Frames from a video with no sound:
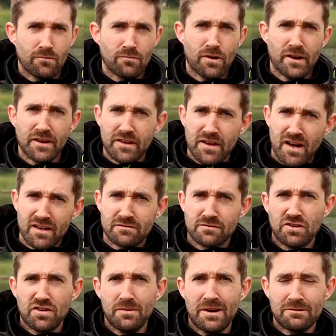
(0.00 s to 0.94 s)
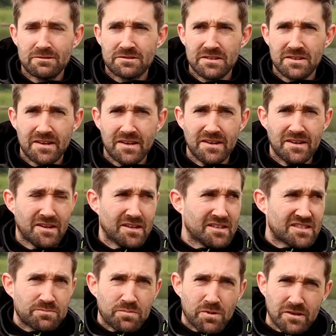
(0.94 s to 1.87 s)
Right guys, we've come out today,
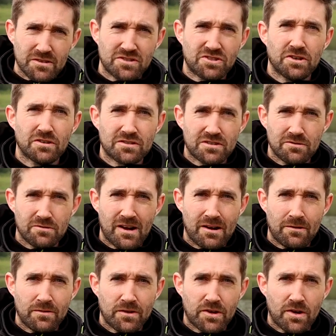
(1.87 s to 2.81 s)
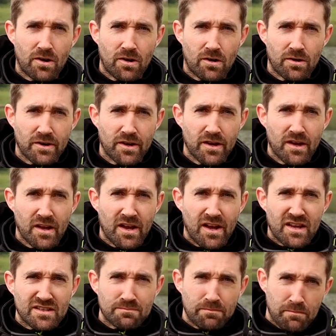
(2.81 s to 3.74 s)
spring's just around the corner.
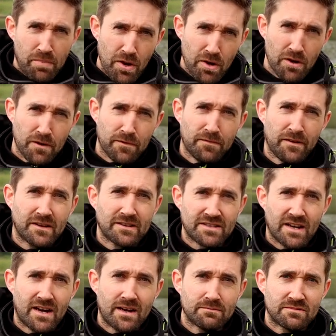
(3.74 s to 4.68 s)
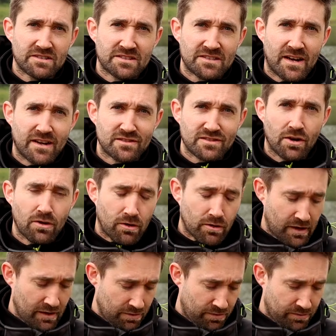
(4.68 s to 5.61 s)
It's perfect time to start
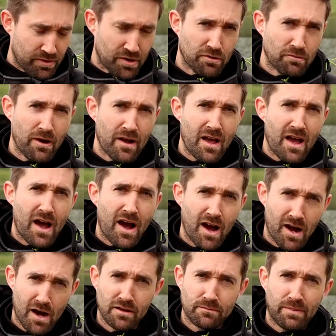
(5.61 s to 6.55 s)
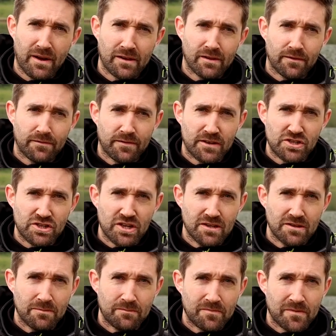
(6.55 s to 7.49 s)
talking through hard pellet
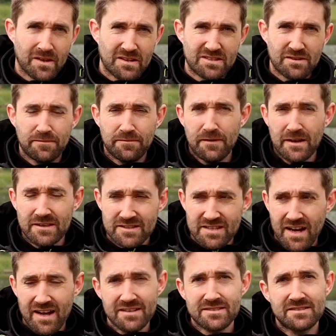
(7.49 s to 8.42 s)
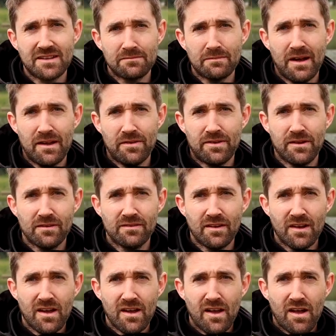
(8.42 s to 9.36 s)
fishing. It's a fantastic method
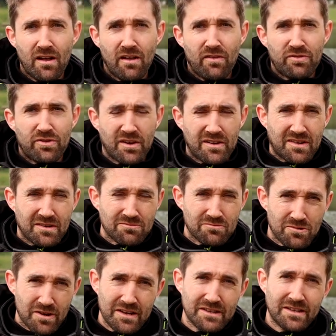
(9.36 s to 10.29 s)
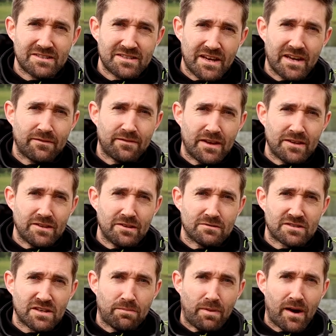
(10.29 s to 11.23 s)
that can really take
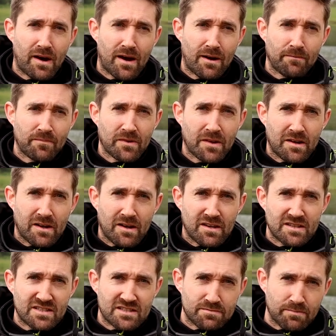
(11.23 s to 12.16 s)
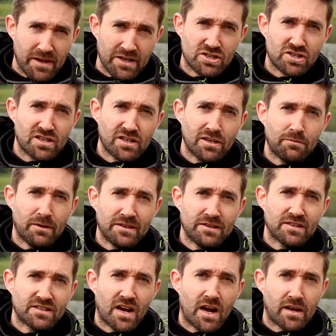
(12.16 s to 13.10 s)
venues apart, especially when
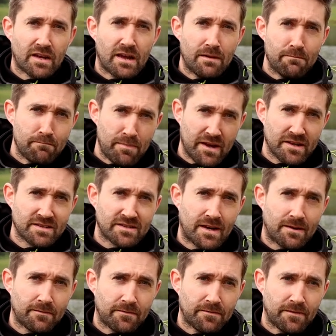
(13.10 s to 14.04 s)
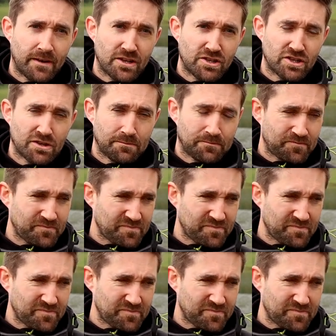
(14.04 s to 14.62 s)
you're targeting better stamp fish.